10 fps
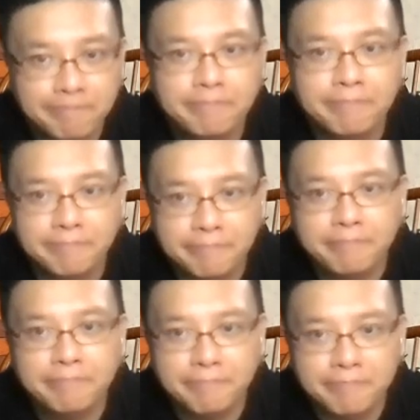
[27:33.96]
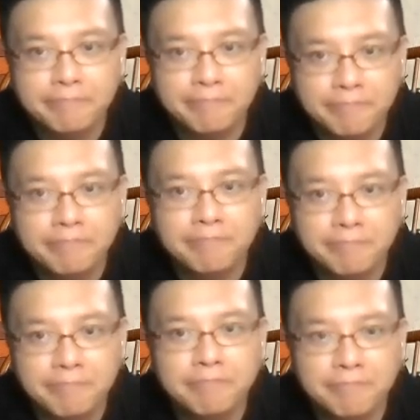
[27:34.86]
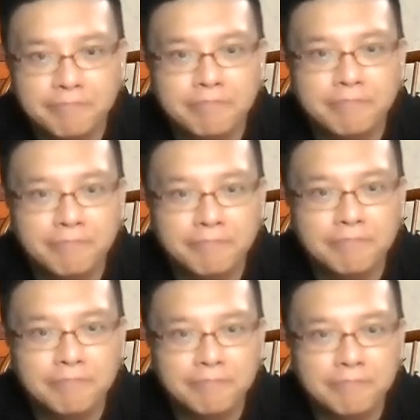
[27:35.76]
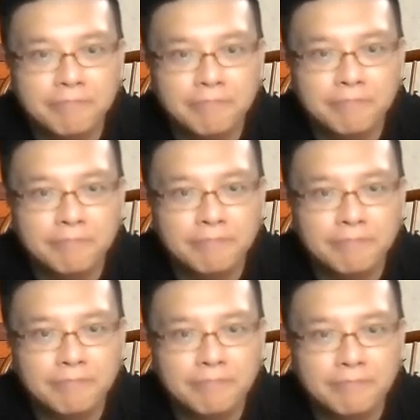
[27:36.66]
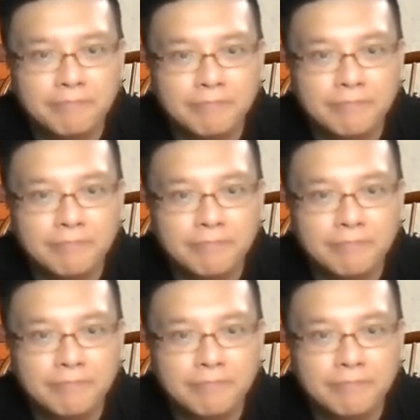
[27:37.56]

(silent)